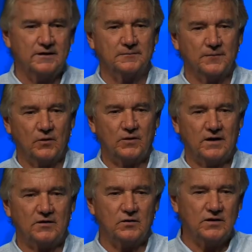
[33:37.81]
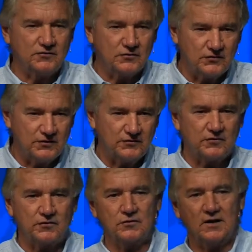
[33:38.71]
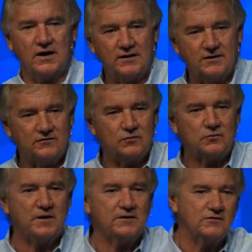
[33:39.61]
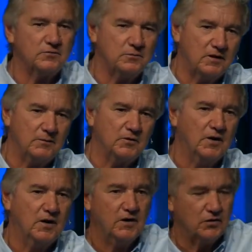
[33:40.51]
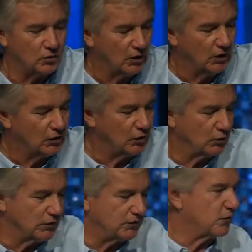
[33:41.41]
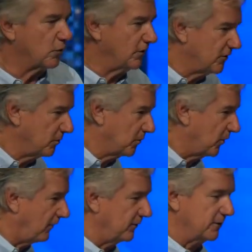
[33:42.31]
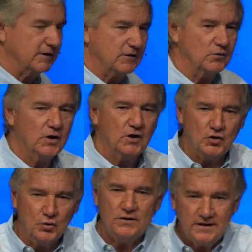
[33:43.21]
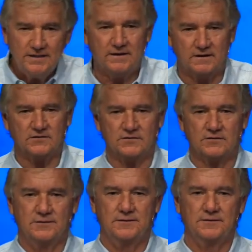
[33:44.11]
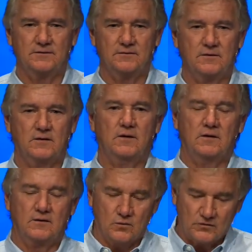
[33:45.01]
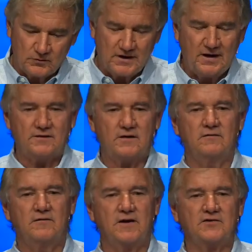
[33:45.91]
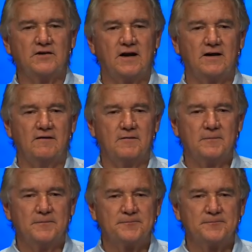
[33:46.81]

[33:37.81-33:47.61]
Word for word: it. Okay, you hit your sister, you lied, disrespected your mom, you you you destroyed some property. You you did this. Once we got the confession out of them,